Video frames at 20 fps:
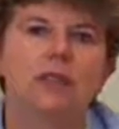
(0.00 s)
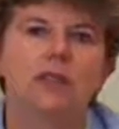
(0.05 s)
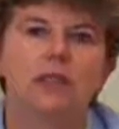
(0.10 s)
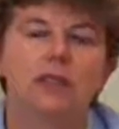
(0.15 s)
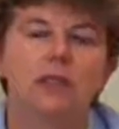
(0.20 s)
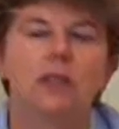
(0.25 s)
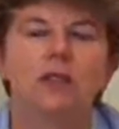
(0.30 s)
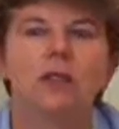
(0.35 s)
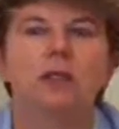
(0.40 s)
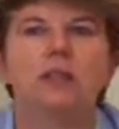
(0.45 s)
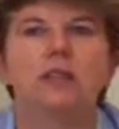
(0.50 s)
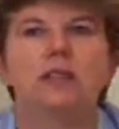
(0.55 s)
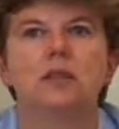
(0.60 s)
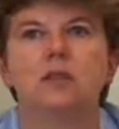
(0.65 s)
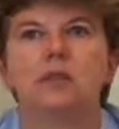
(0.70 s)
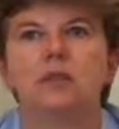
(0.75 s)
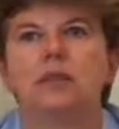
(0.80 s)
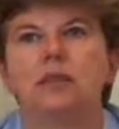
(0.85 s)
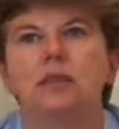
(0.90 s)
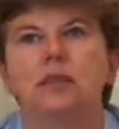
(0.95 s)
even though
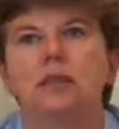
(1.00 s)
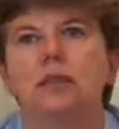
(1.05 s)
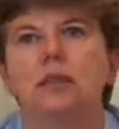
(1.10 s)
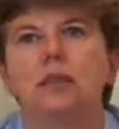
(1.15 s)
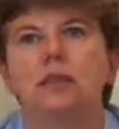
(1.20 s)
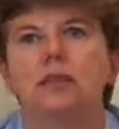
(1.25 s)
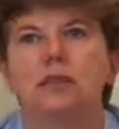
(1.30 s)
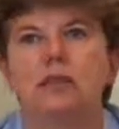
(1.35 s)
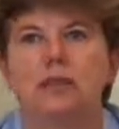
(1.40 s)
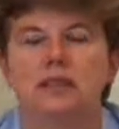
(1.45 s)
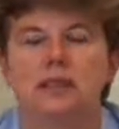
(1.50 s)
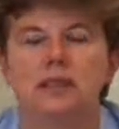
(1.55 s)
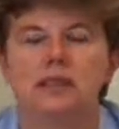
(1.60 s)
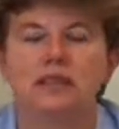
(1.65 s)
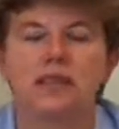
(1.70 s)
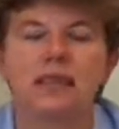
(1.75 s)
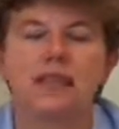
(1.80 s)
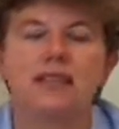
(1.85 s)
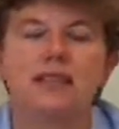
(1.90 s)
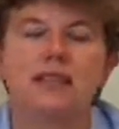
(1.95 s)
he's possibly only
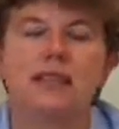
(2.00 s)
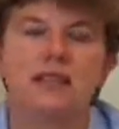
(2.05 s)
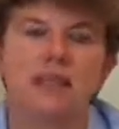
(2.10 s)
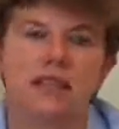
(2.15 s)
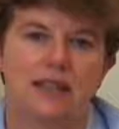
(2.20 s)
in his late